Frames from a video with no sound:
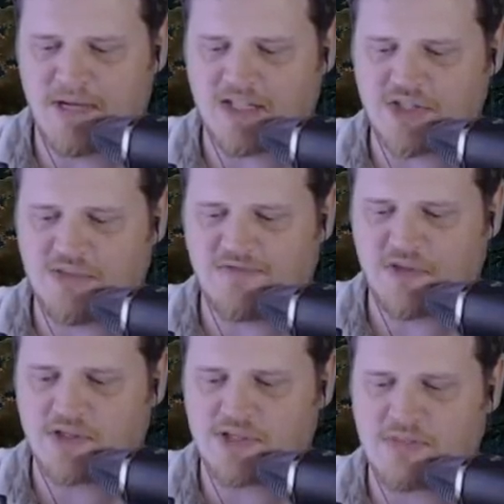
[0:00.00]
Actually,
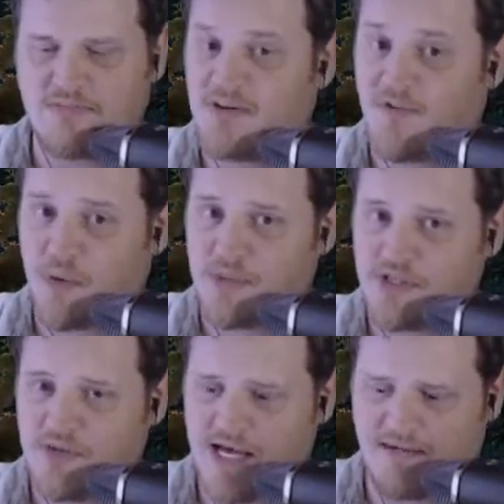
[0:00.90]
first, before we
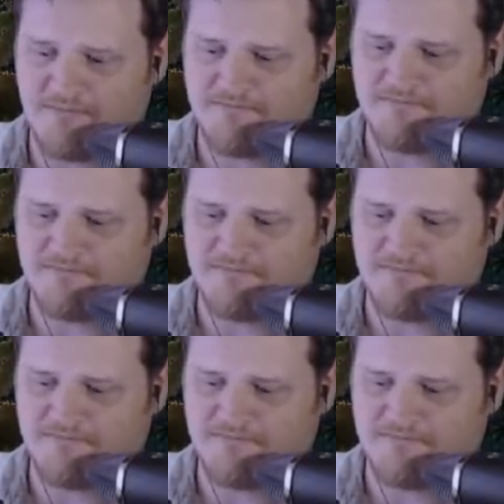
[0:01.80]
do that,